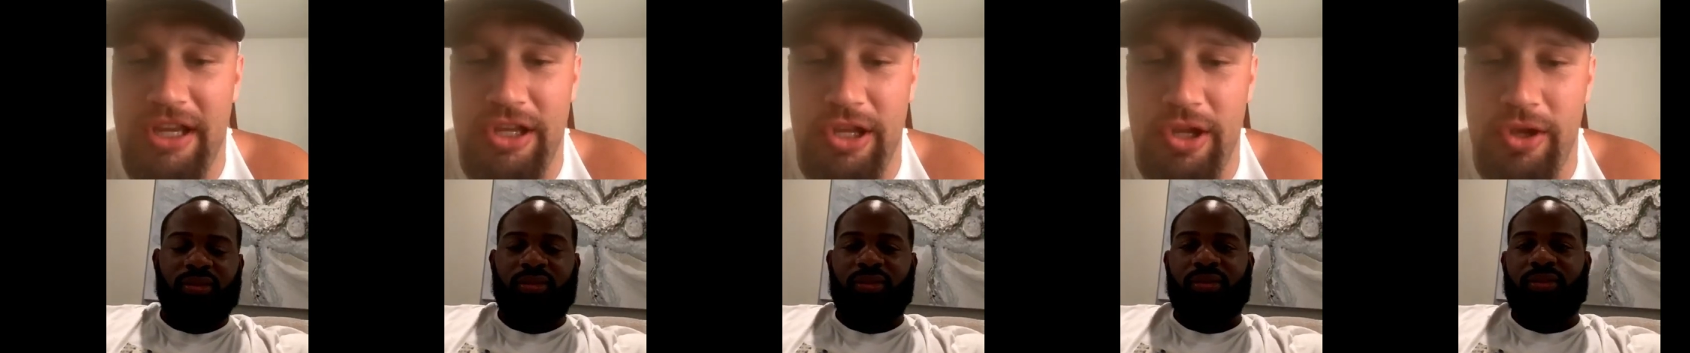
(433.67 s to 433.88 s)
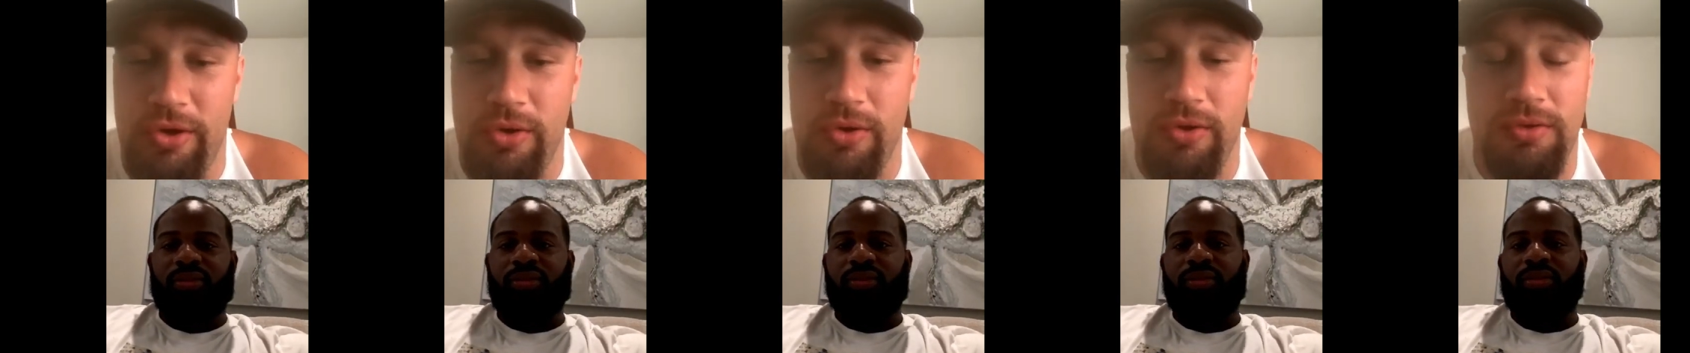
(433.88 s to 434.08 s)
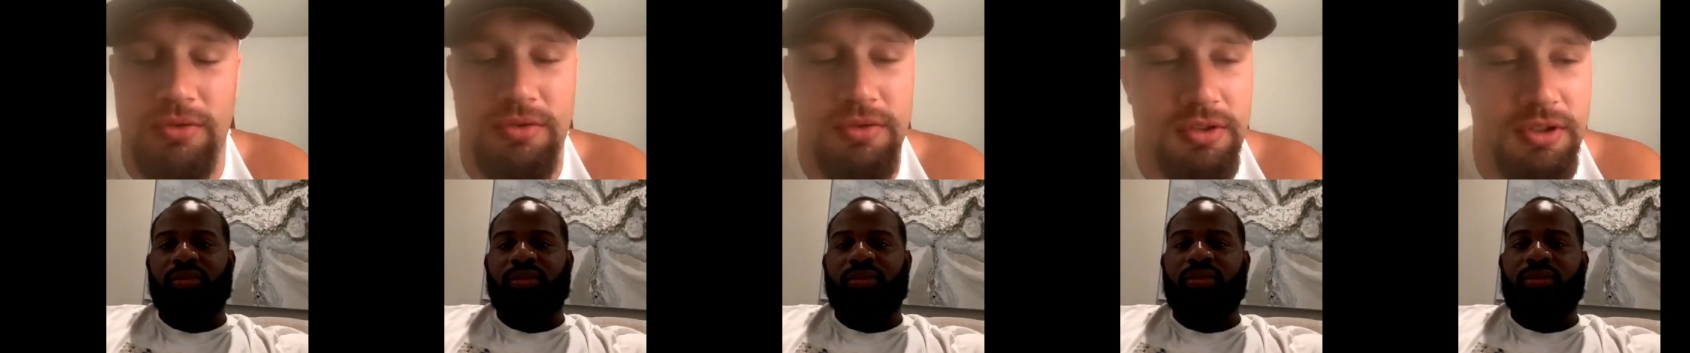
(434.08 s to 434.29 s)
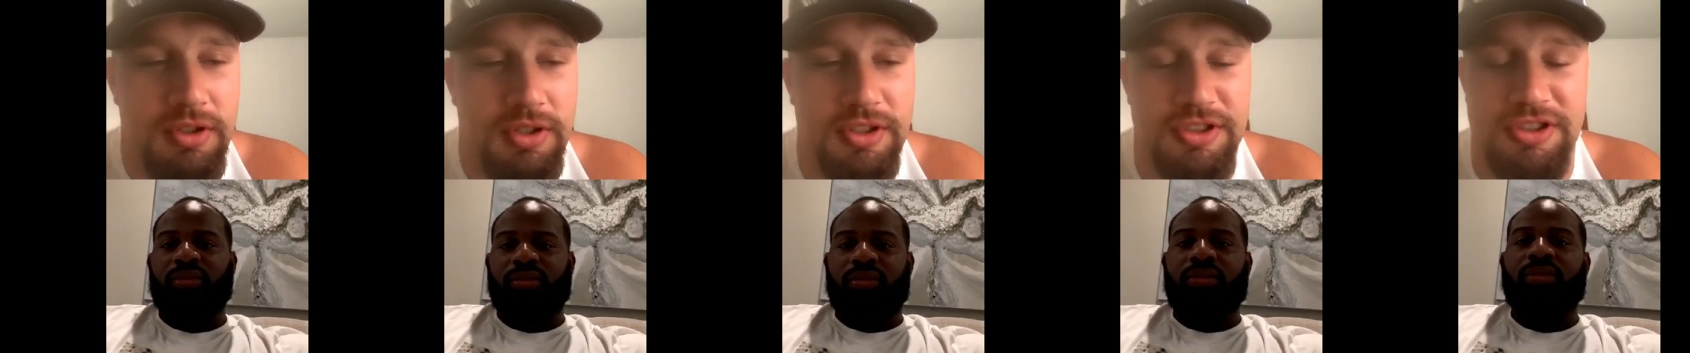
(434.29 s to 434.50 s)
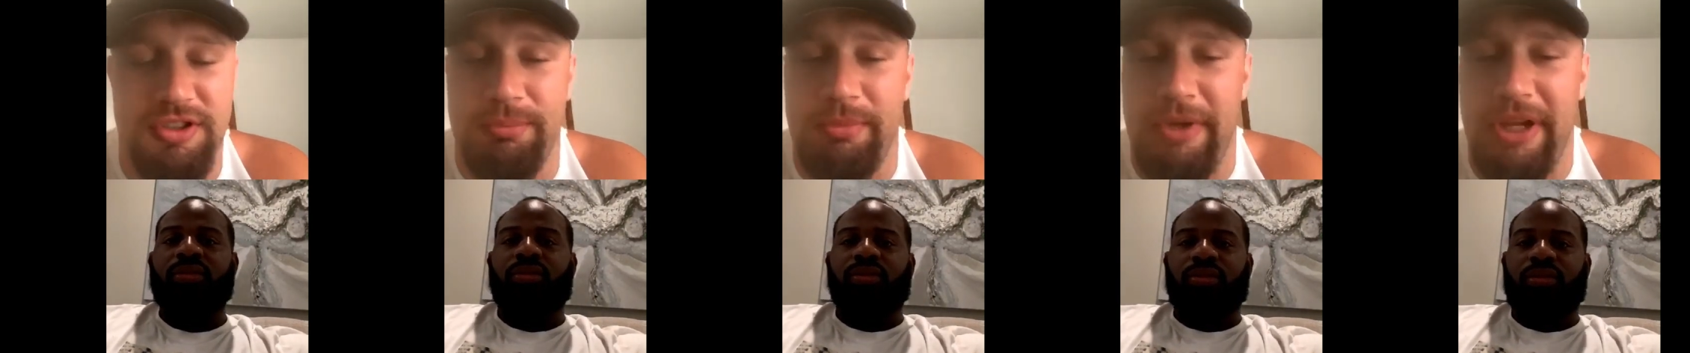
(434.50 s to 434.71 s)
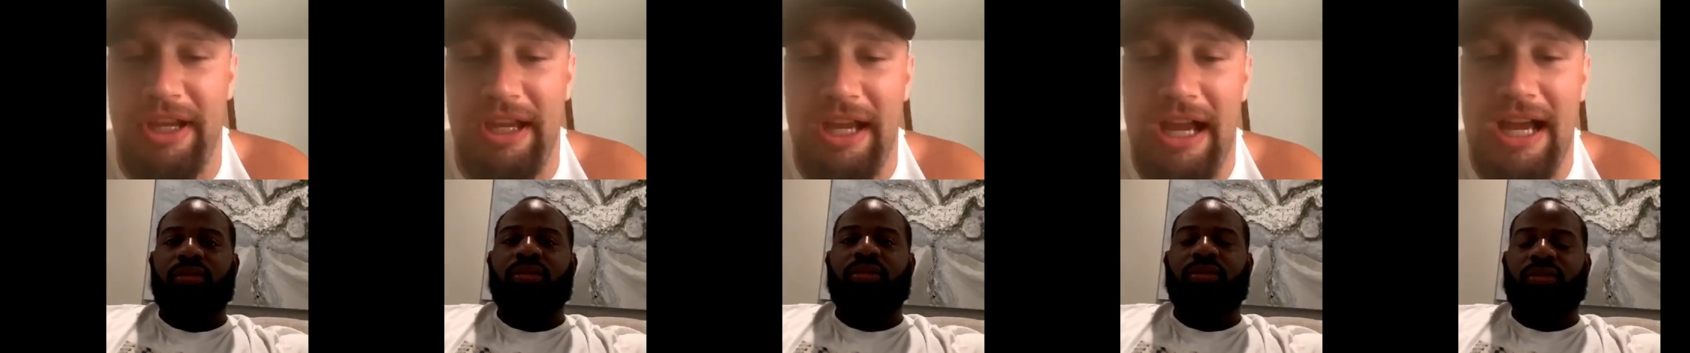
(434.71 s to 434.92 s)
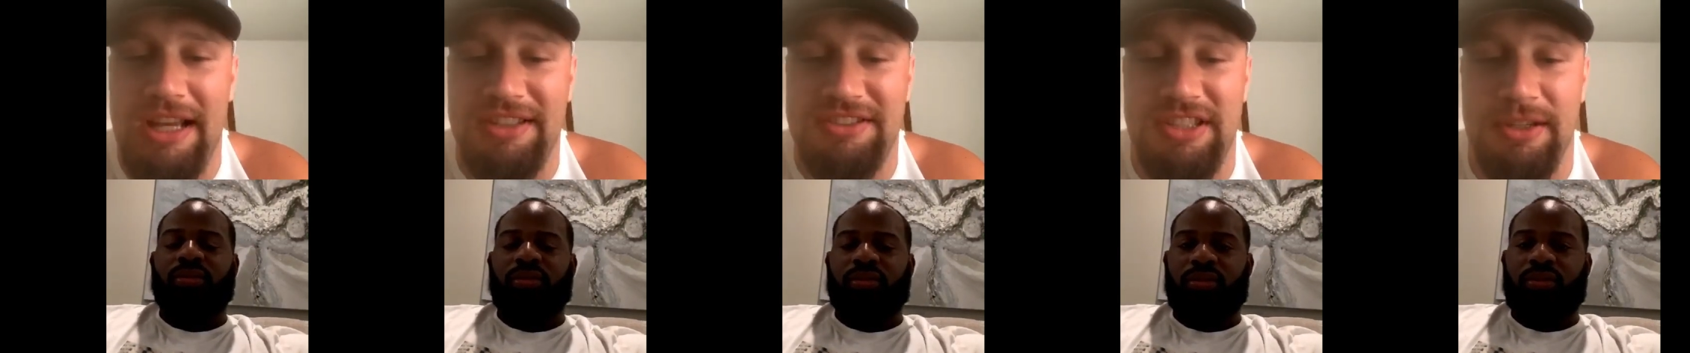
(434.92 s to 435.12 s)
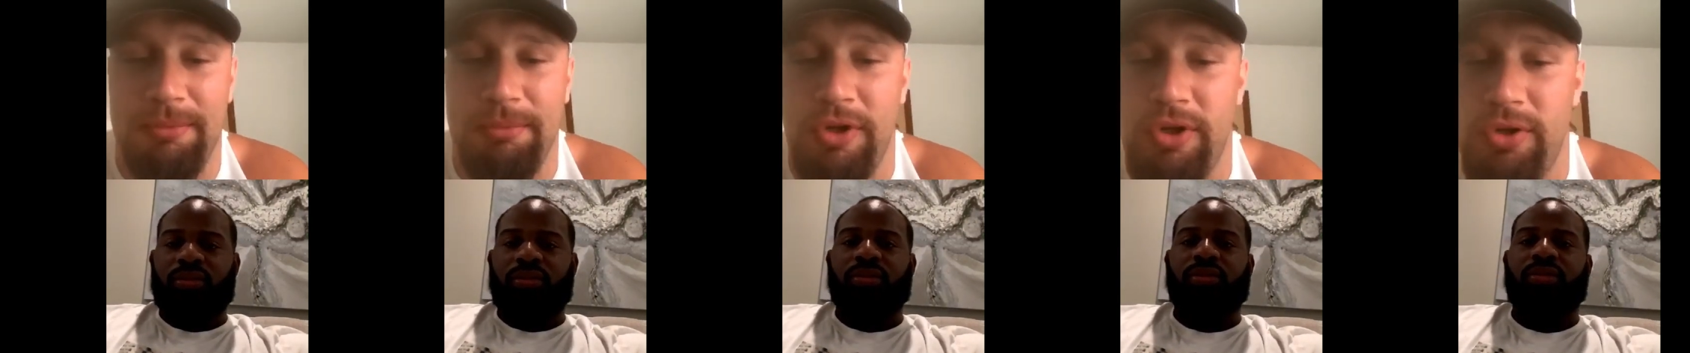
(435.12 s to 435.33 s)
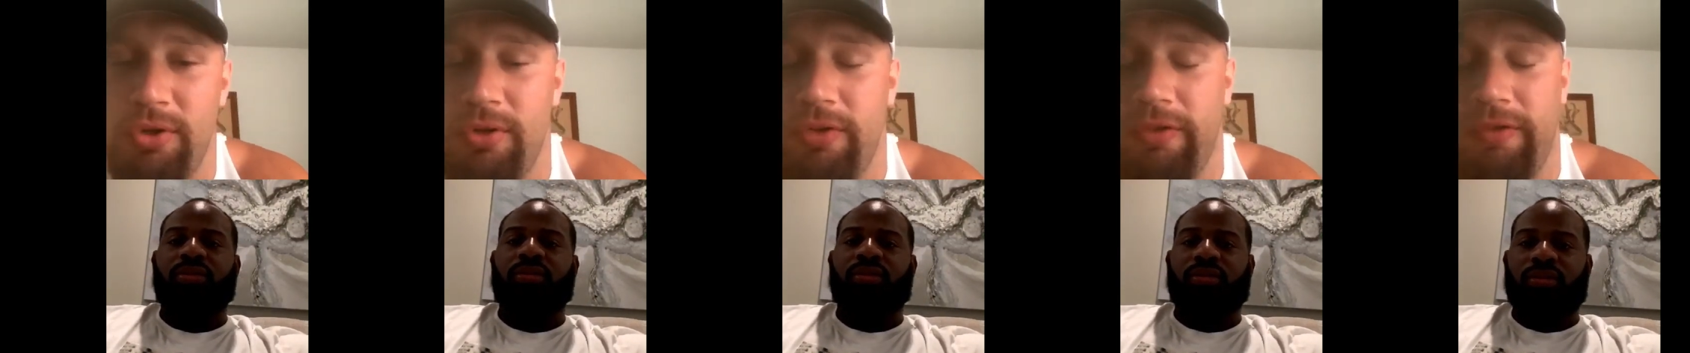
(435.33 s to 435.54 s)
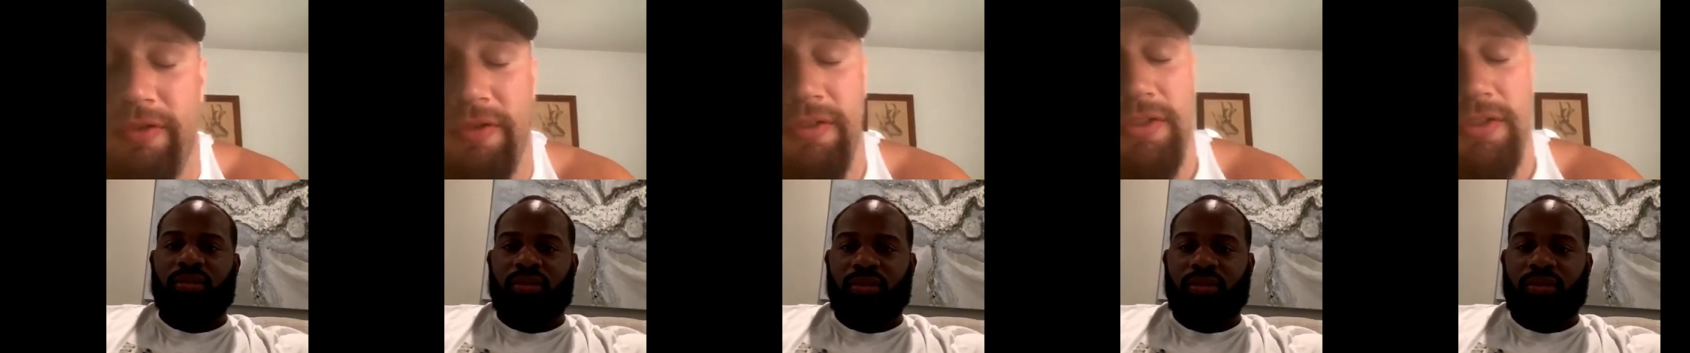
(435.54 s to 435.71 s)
Speaker 1: you, some big guys can move.